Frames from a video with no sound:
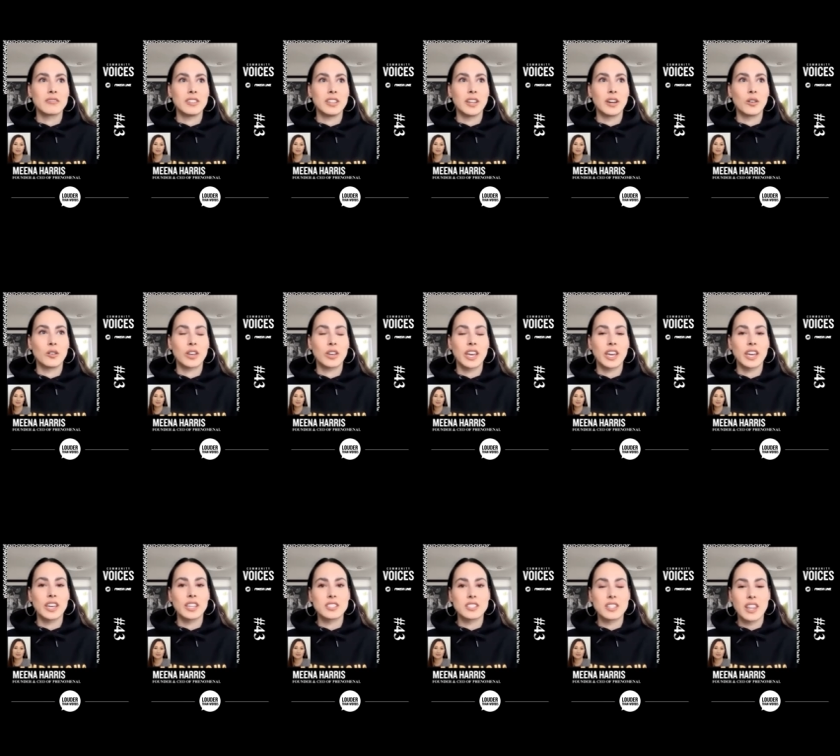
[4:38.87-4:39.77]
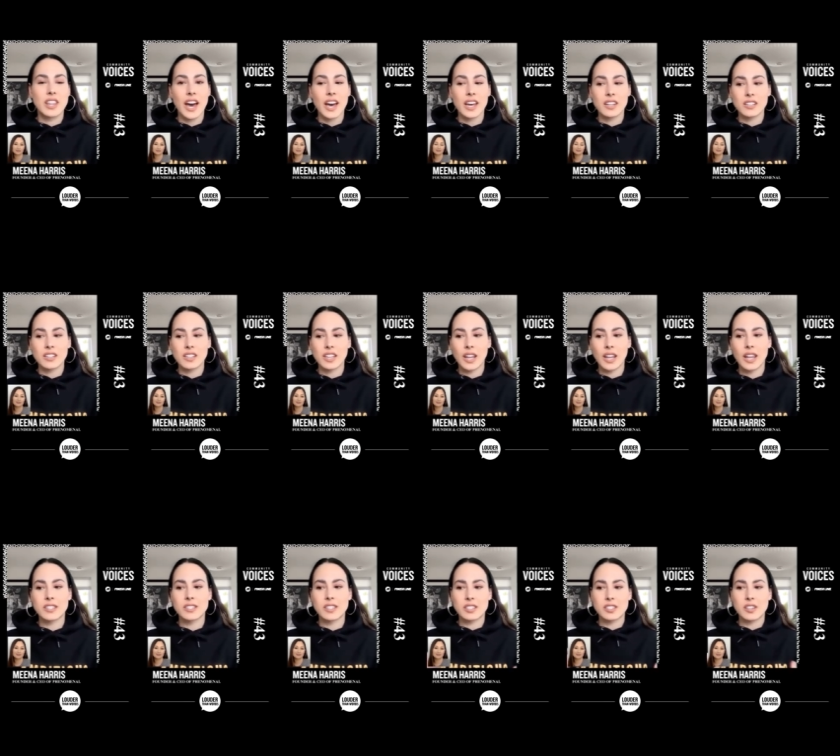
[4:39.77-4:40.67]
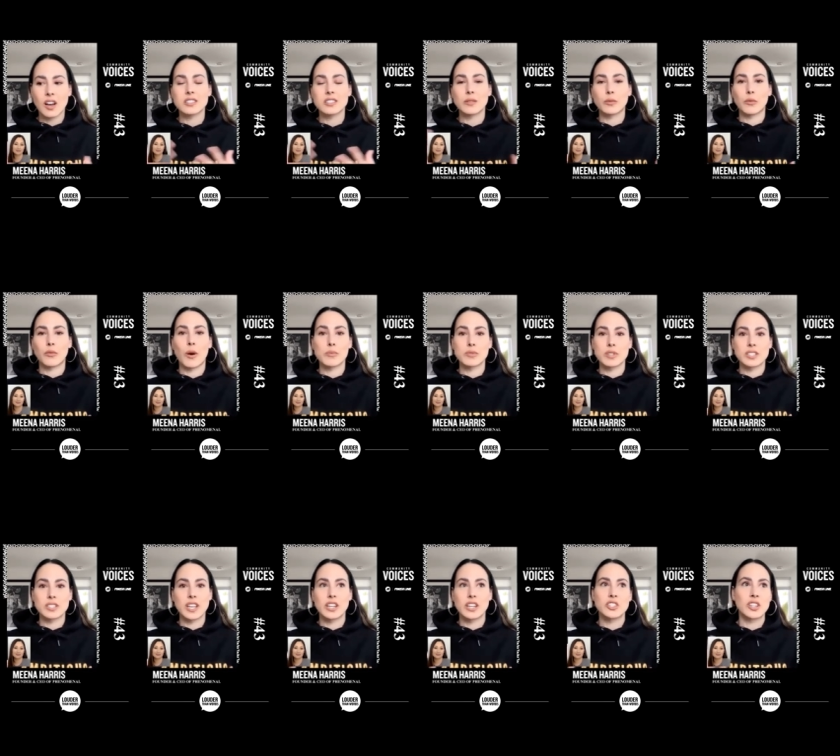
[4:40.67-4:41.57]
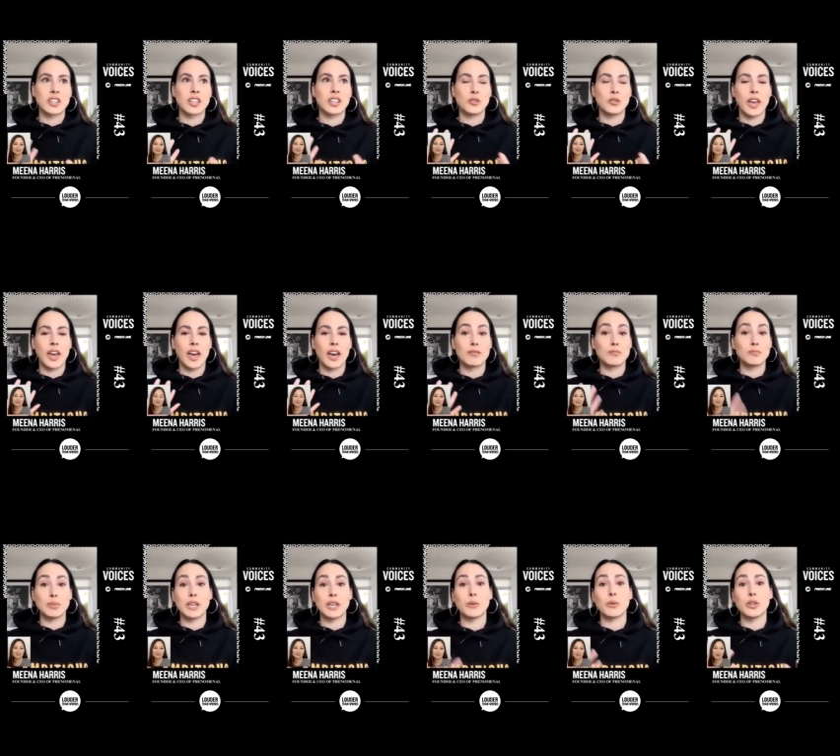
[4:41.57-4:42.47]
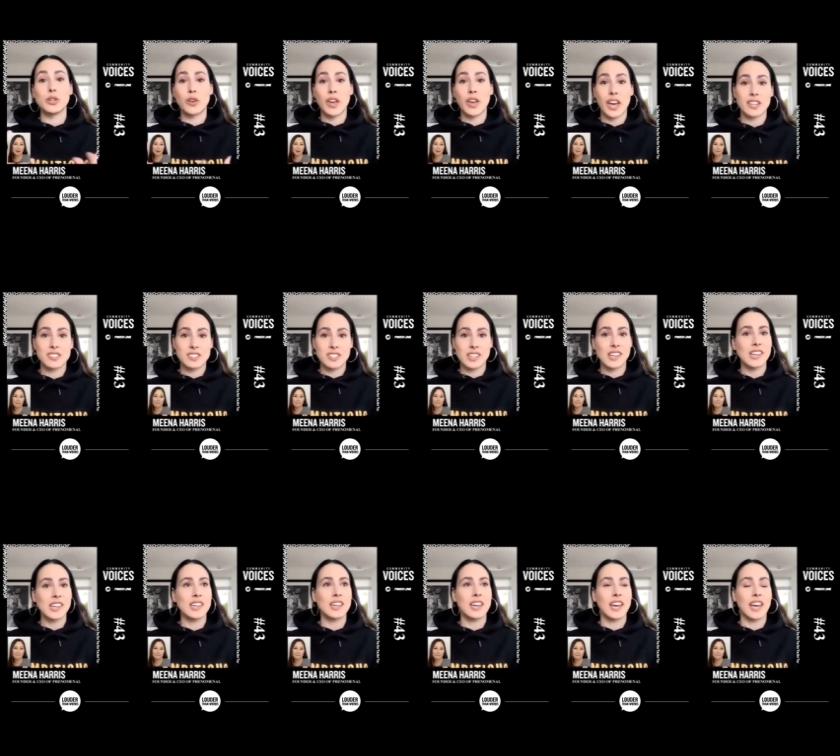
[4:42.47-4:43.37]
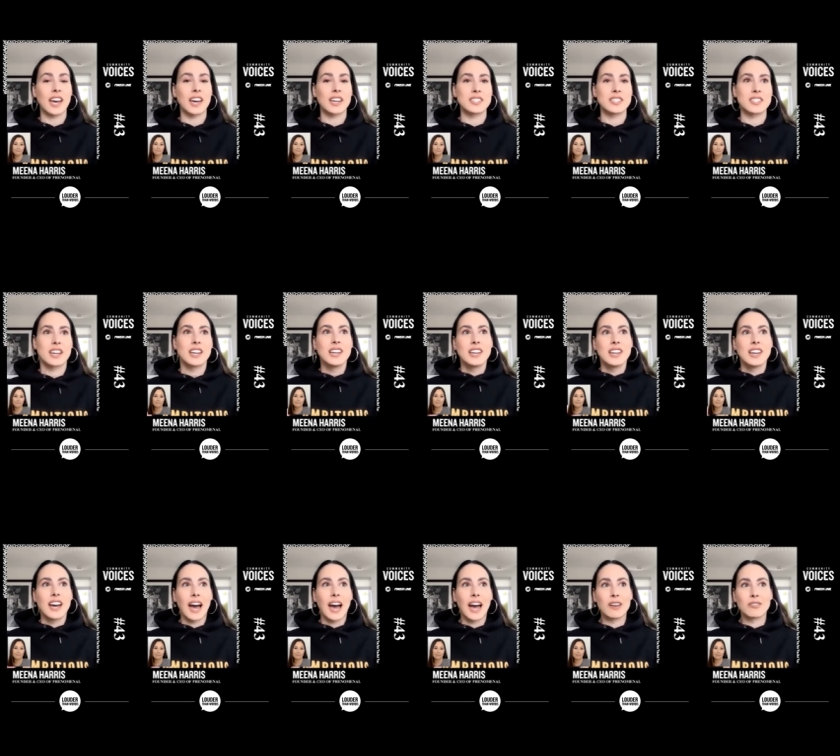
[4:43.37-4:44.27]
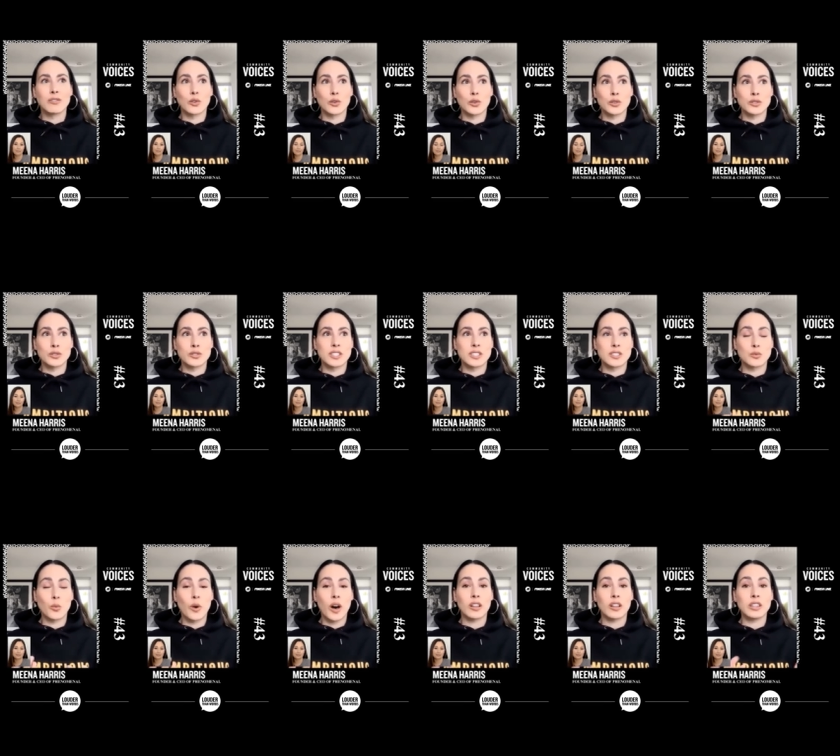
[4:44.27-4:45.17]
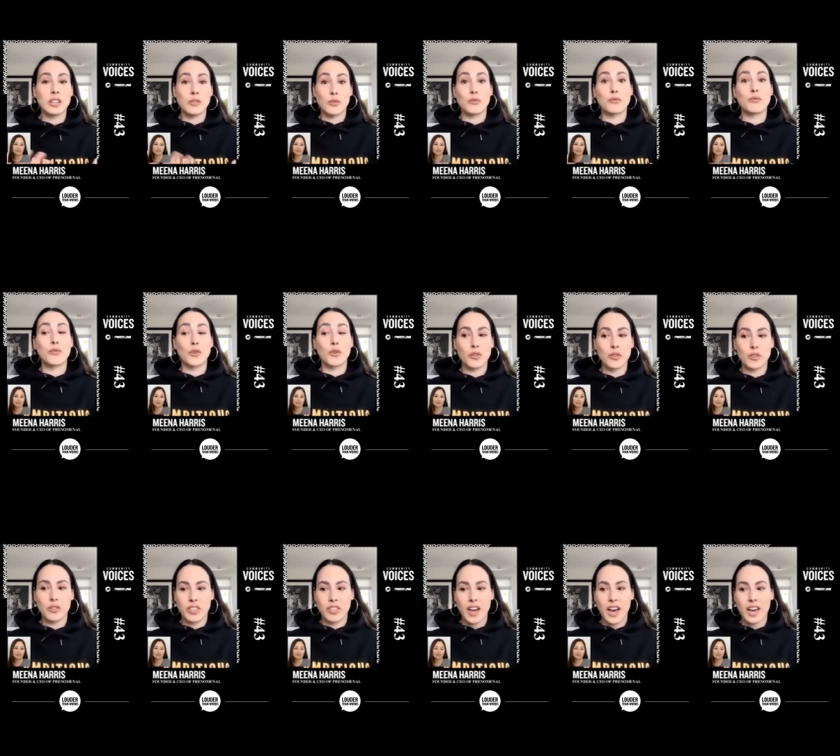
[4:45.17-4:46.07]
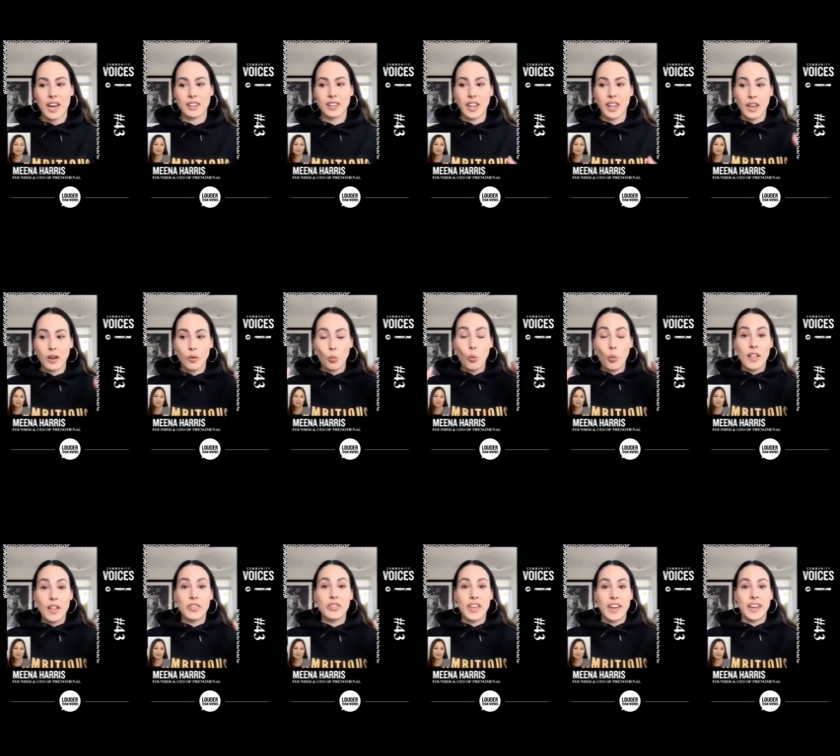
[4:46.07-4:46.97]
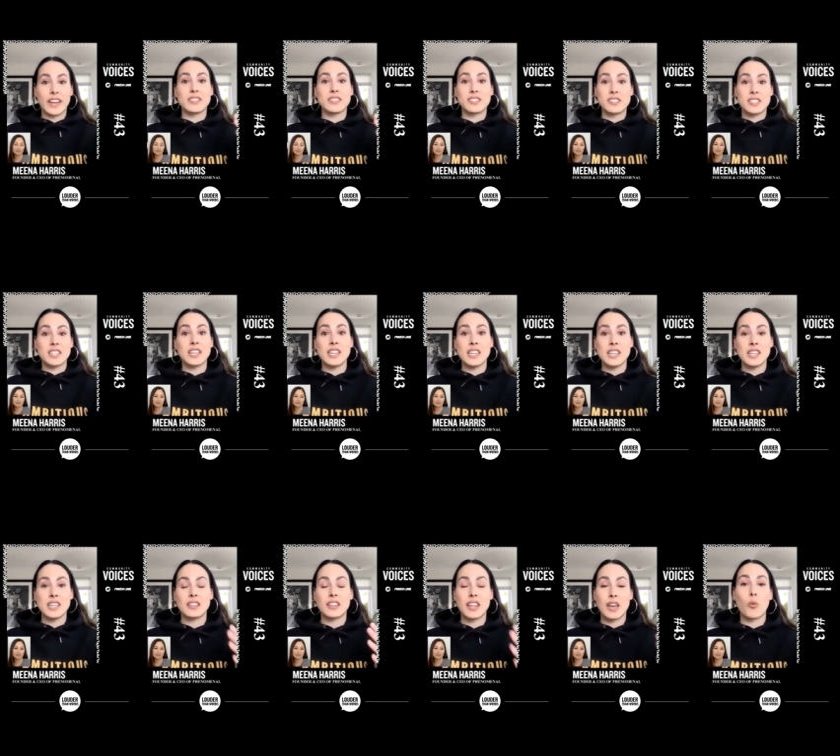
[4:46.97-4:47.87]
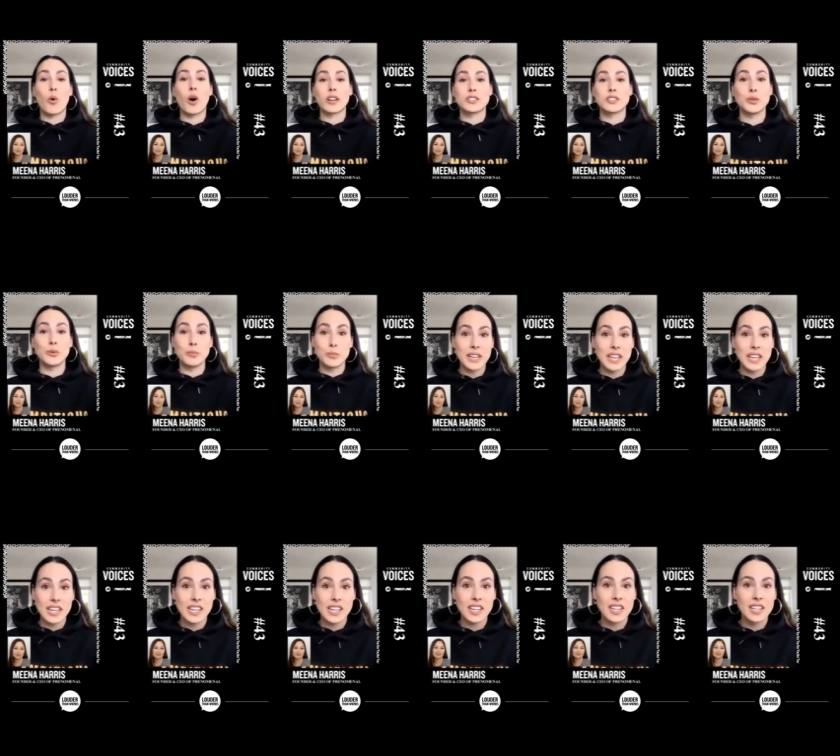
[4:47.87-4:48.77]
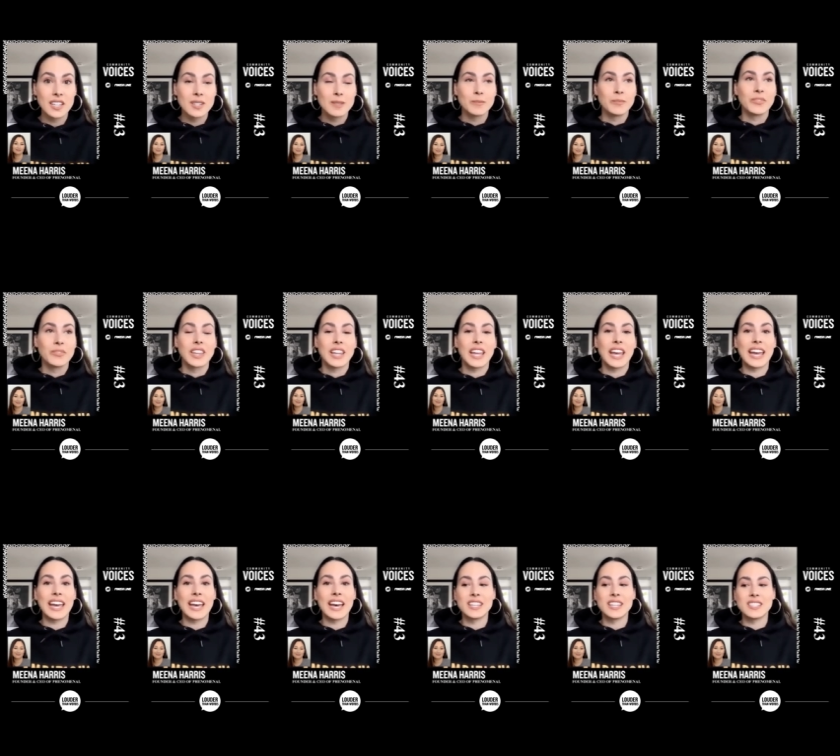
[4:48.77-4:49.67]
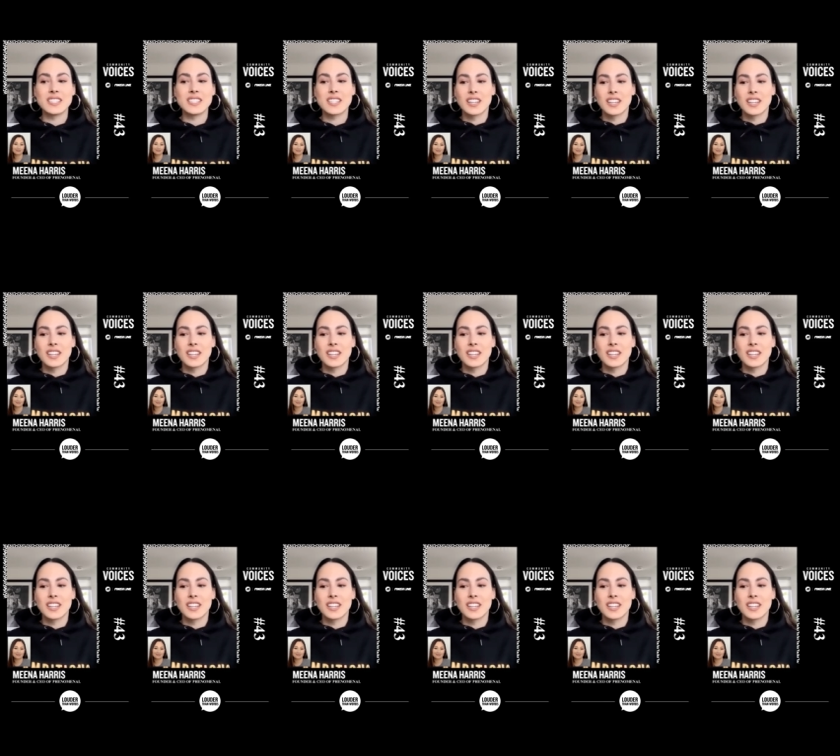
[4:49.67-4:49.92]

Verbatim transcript: you know, kids that, and it's this concept of representation, that you can't be what you can't see. And I've learned as well, even further, that like what they see, they want to be. And